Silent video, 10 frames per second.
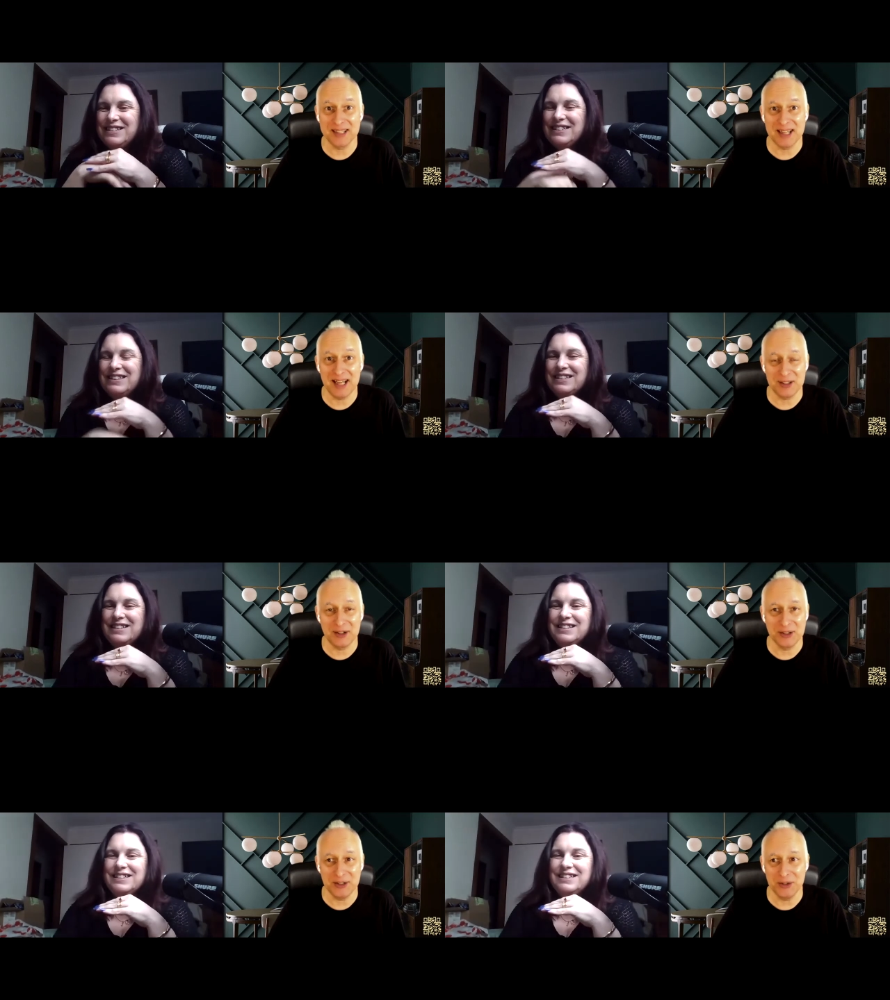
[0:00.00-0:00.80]
Speaker 1: that
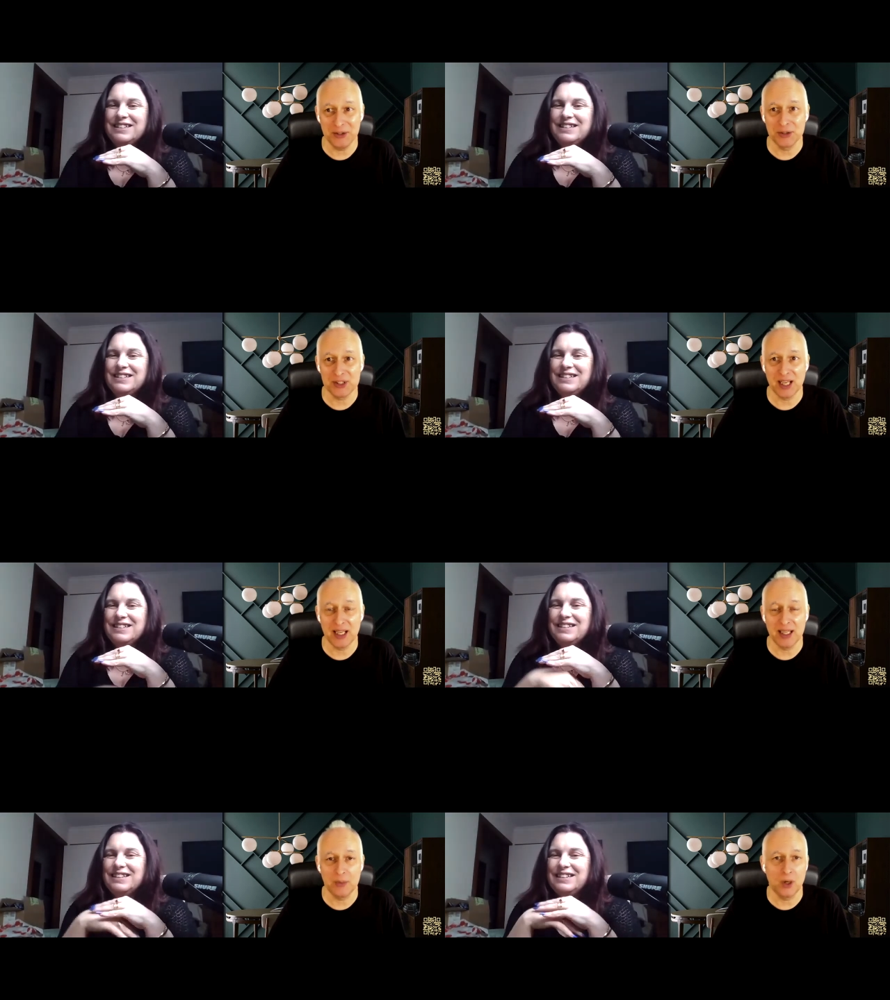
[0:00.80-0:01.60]
aren't you you're
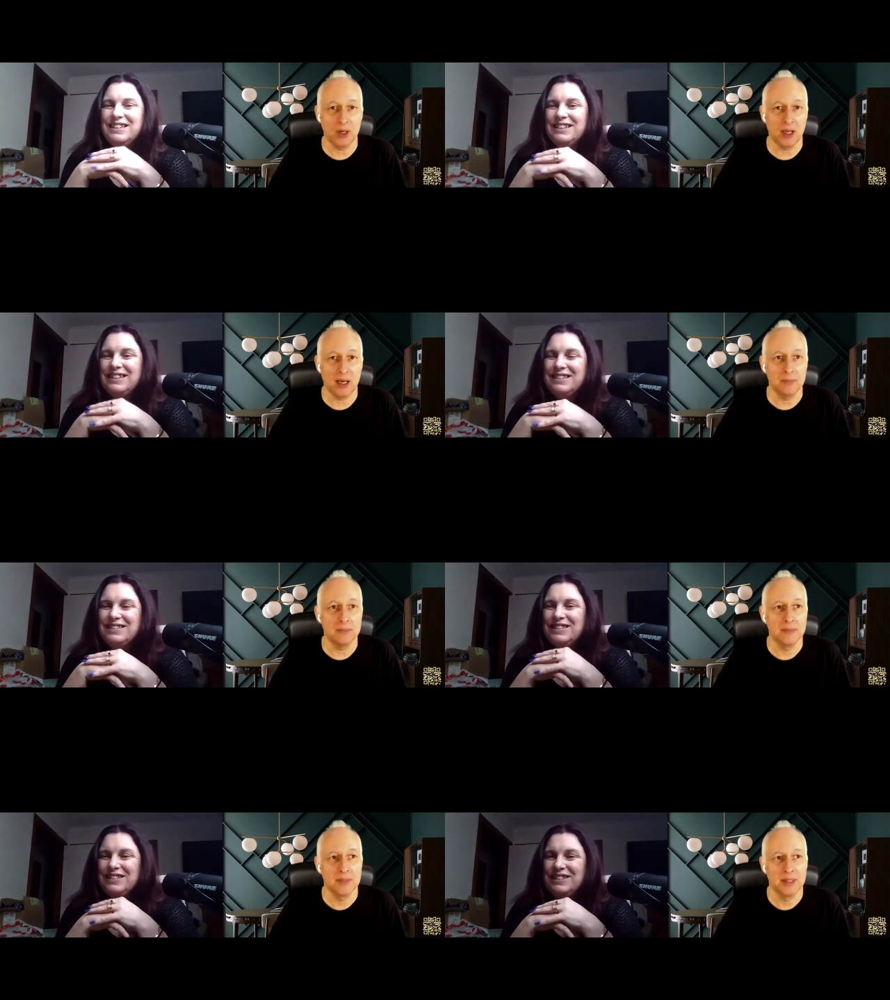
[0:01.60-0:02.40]
saying well i'm
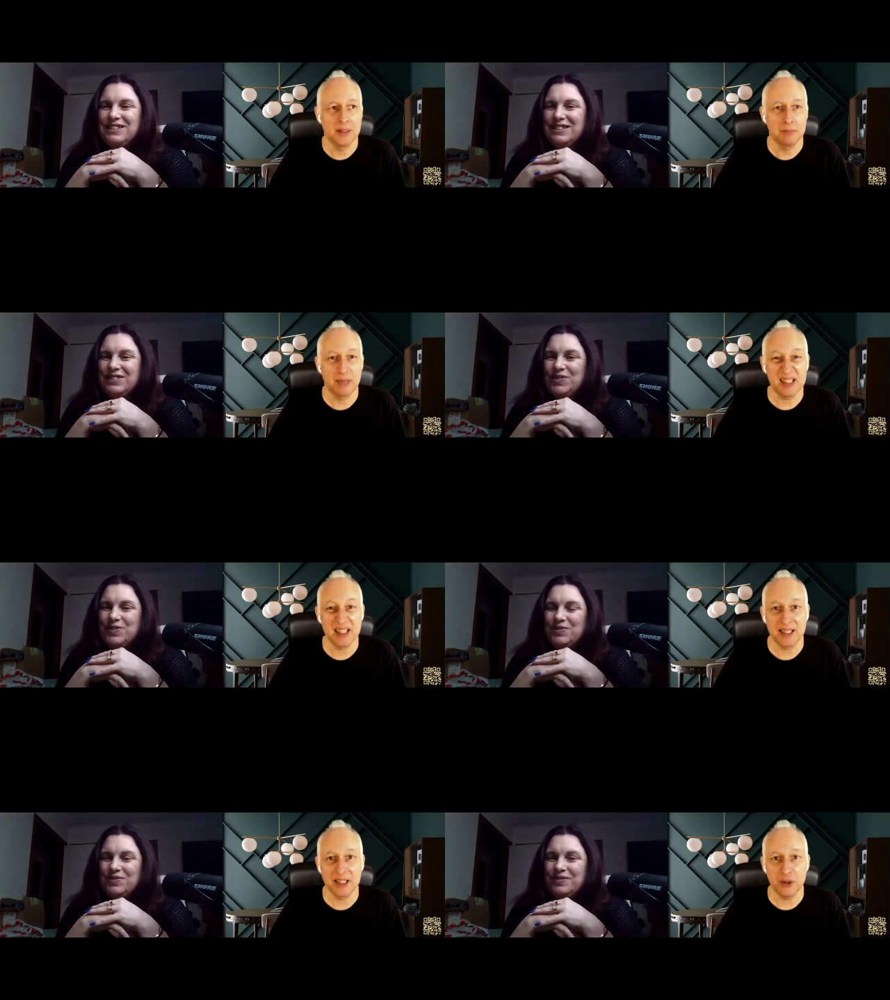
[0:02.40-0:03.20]

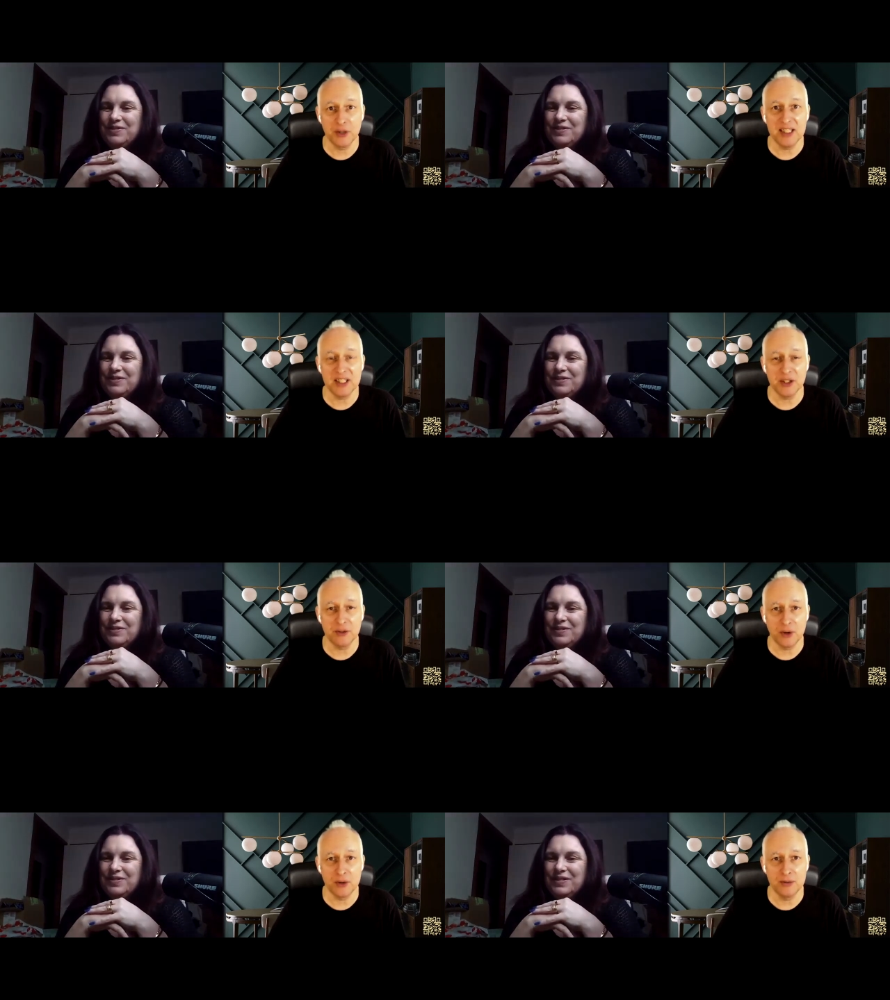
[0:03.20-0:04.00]
basically you're eating your
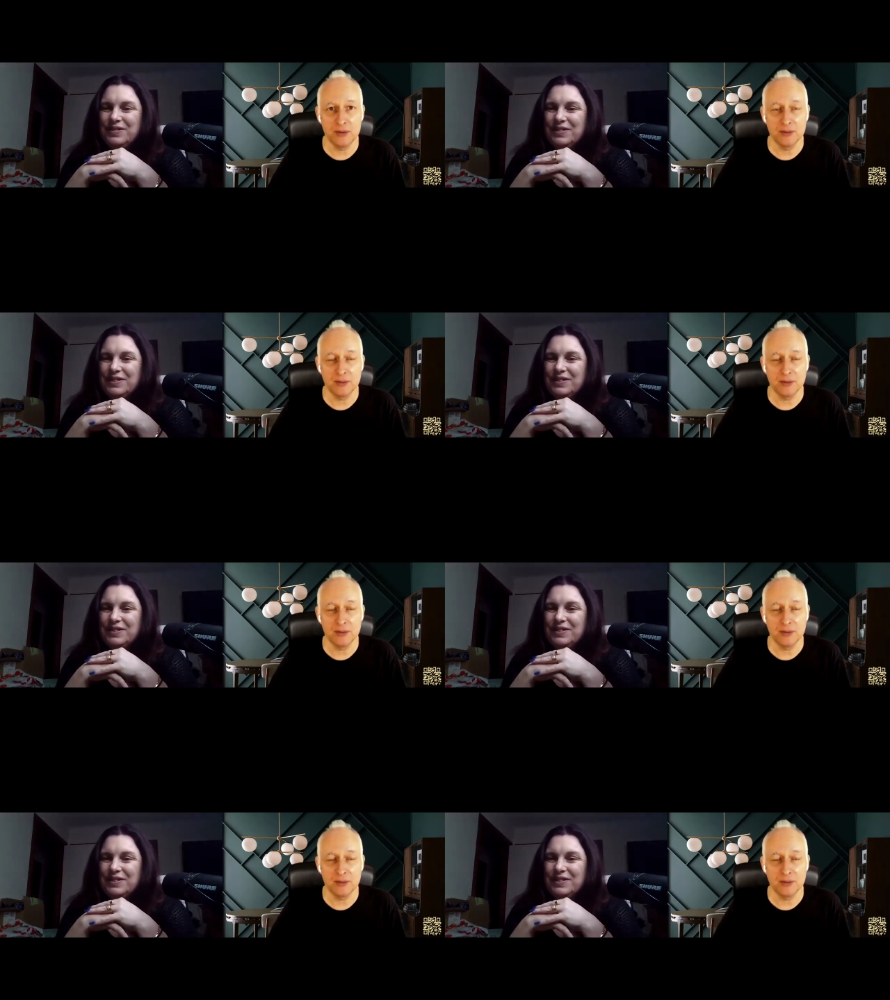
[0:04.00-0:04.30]
own